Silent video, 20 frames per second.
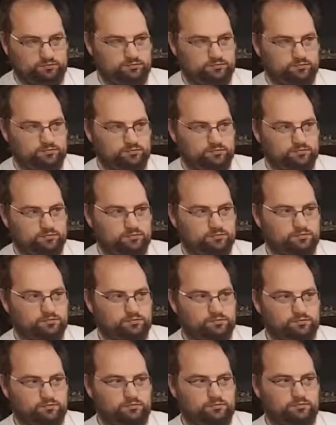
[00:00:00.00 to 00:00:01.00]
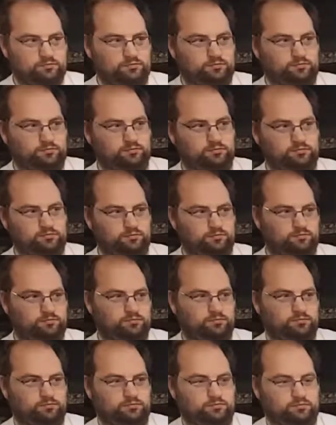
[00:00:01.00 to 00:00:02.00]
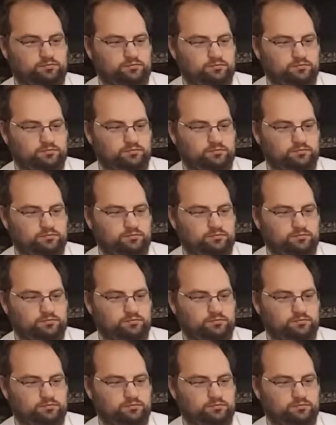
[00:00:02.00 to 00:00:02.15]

(not speaking)